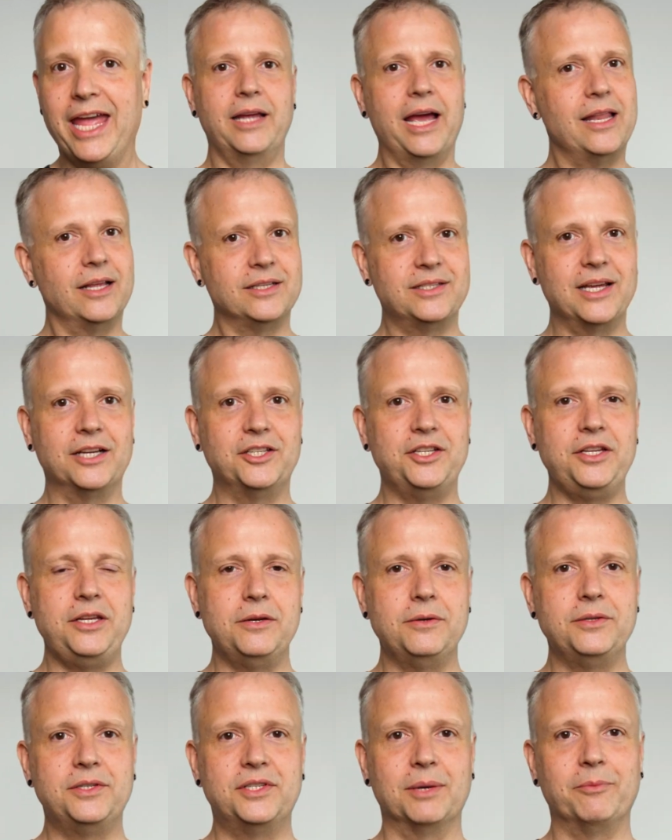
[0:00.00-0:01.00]
Alex actually
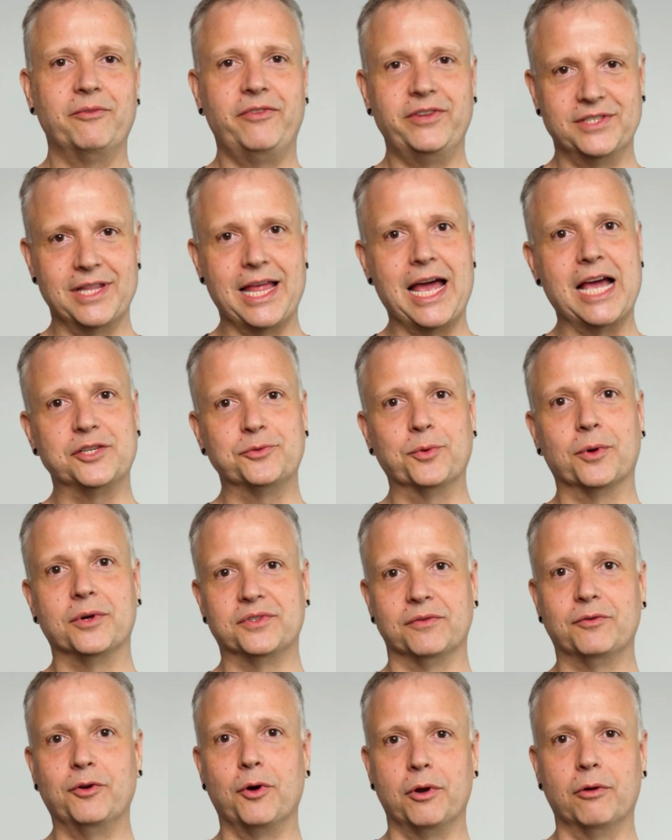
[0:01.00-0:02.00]
used some of his last
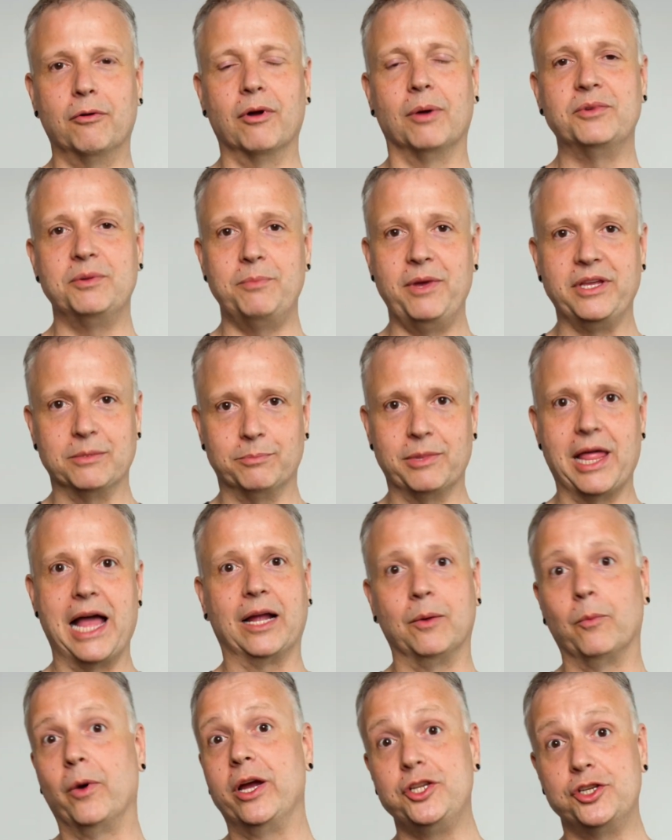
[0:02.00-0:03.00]
rolls of Kodachrome to make the
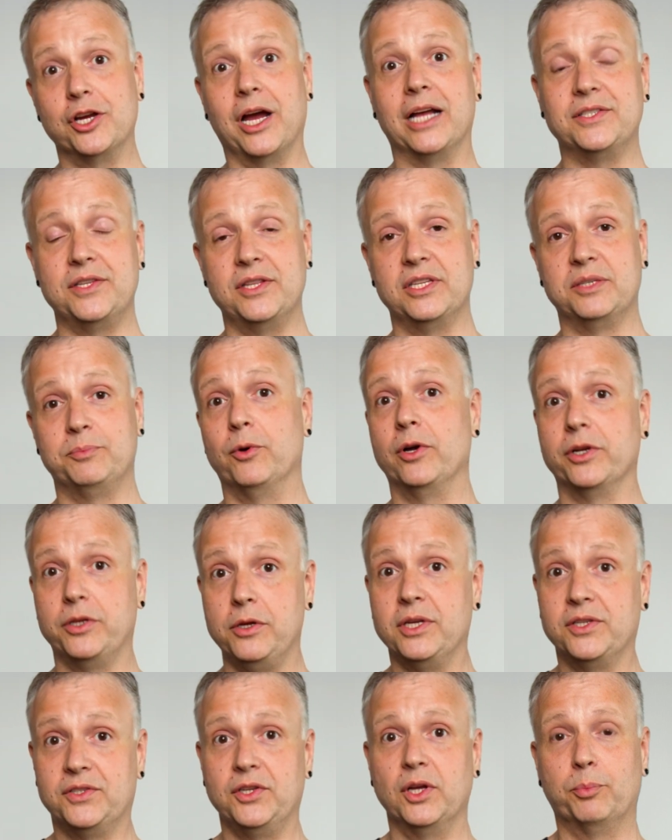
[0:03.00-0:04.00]
black and white shots in this book.
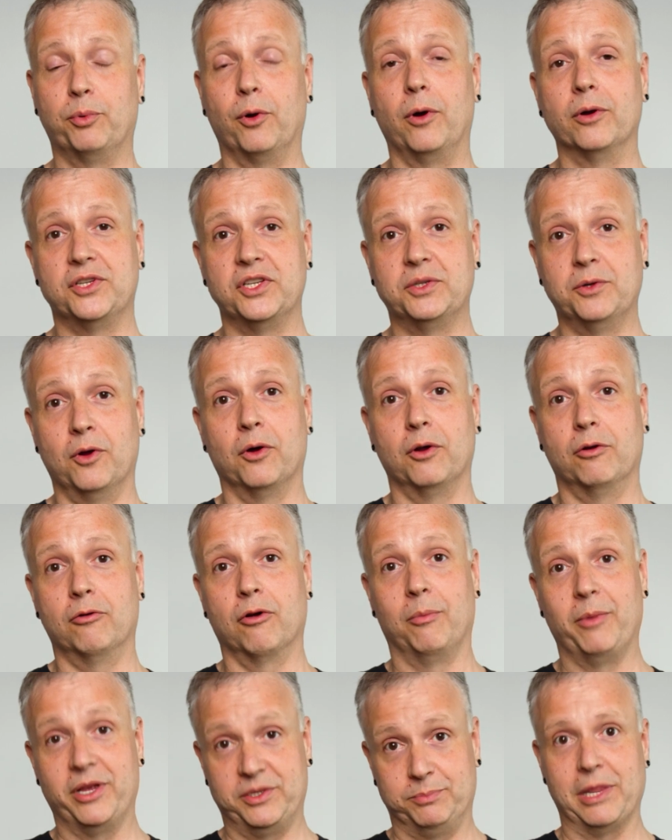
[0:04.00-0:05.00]
You can still process
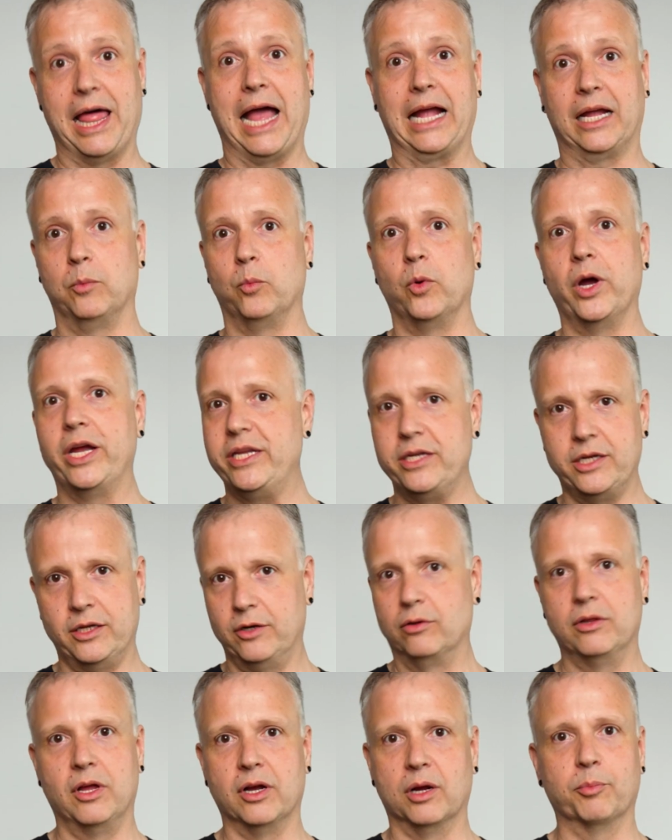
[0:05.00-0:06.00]
Kodachrome as black and white. You
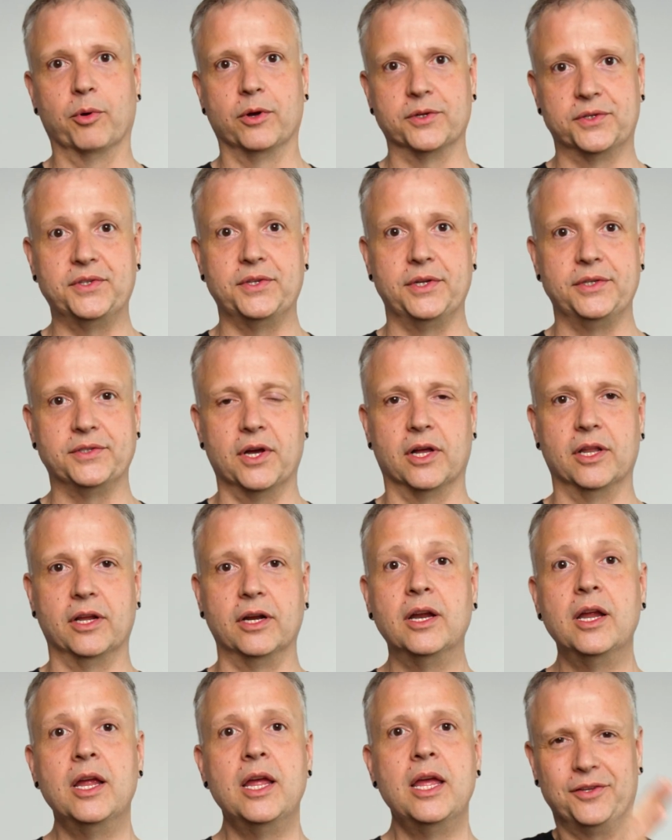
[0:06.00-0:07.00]
can no longer process it as
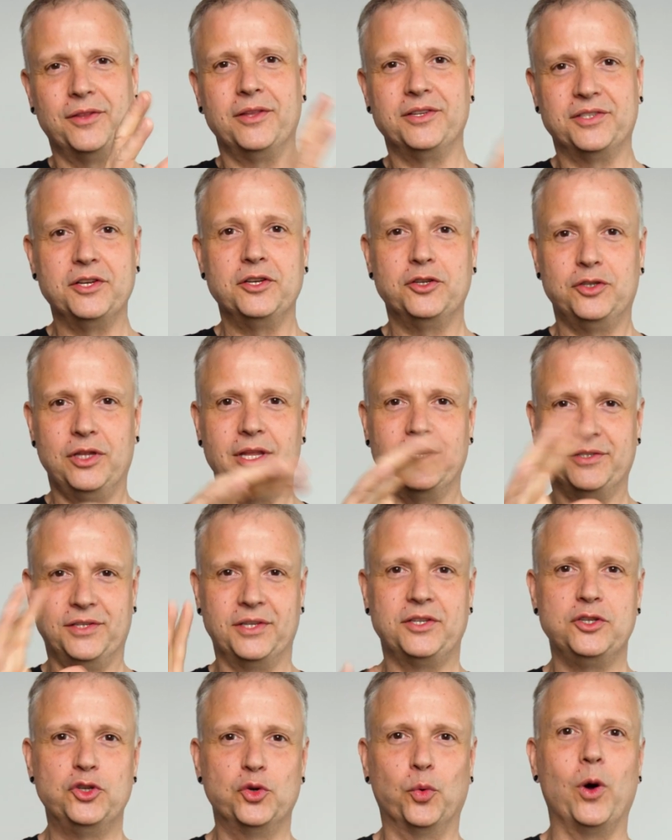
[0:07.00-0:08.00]
color. So there's
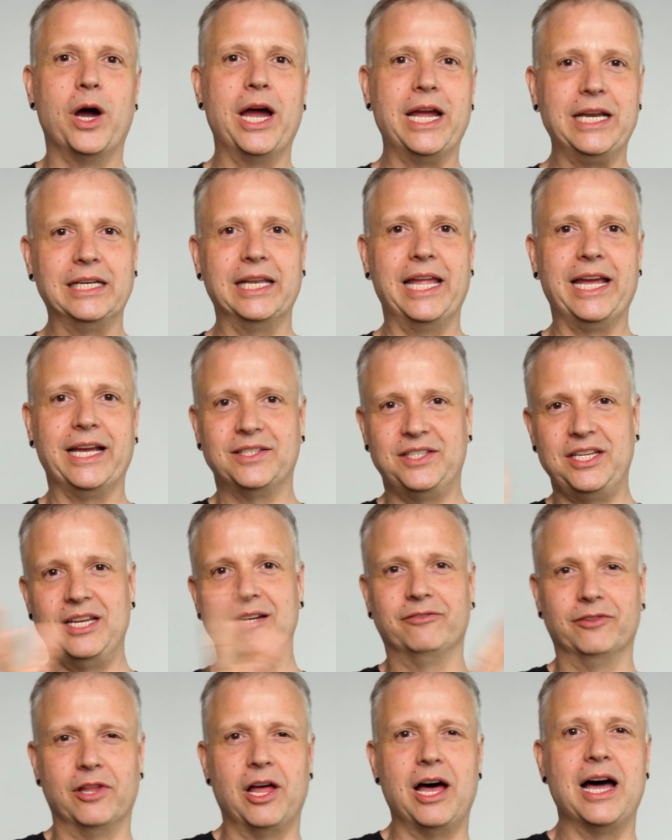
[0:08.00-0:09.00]
this entwined legacy
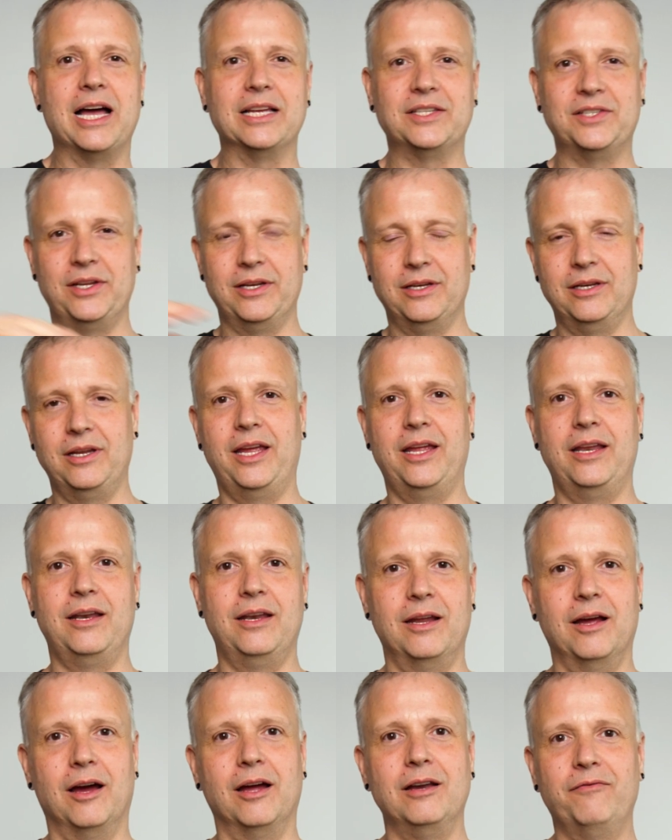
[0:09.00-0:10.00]
of loss
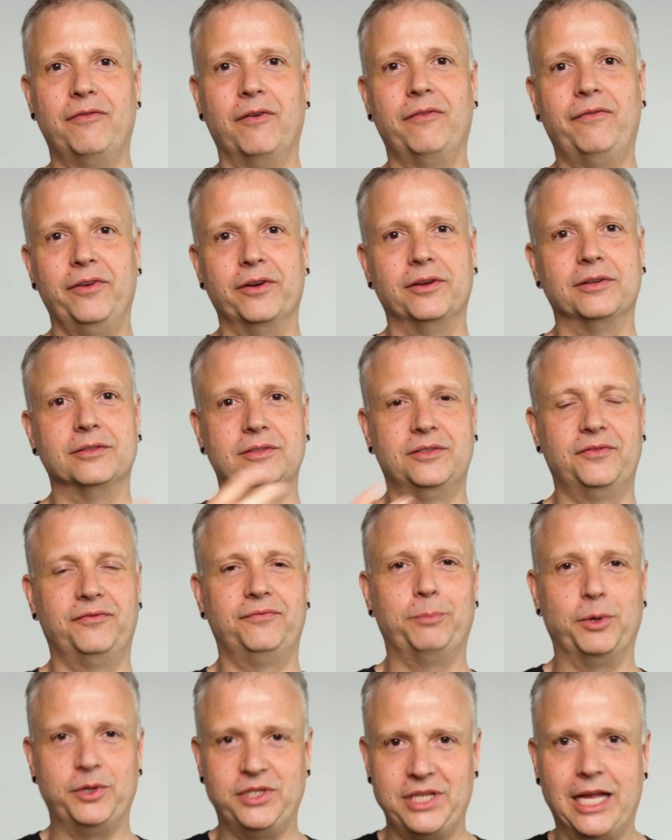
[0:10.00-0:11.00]
and unfulfilled
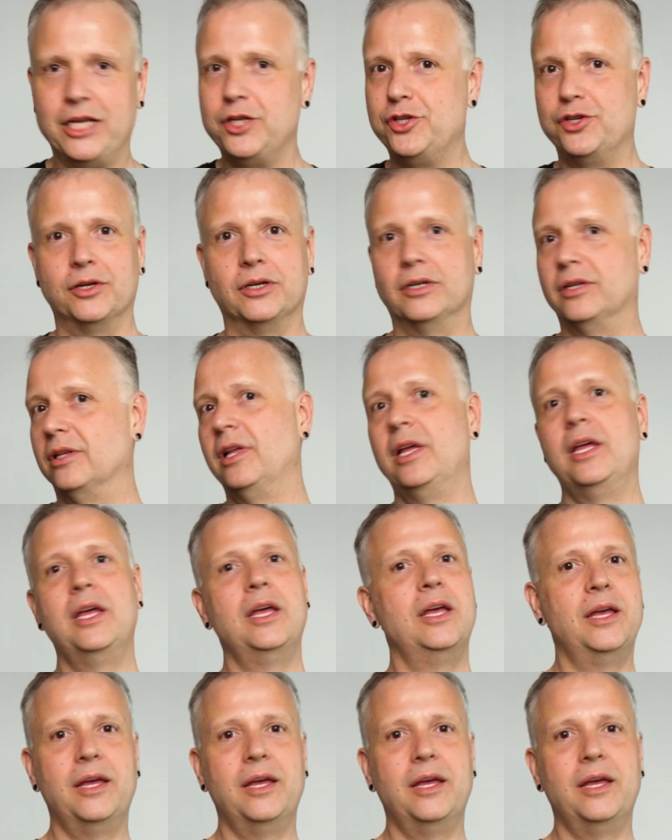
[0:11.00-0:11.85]
potential.